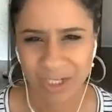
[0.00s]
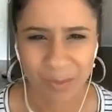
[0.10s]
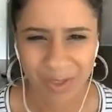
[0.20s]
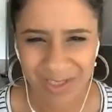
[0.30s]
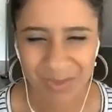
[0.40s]
up
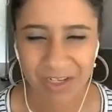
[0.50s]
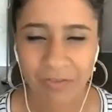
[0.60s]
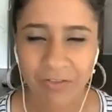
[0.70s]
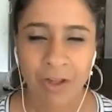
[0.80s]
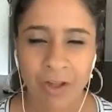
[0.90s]
on some stuff
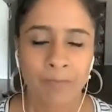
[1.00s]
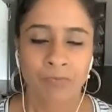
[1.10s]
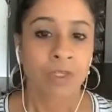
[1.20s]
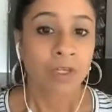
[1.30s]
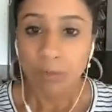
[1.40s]

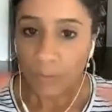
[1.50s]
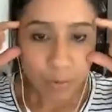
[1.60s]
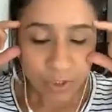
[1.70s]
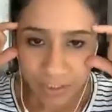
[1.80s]
protect yourself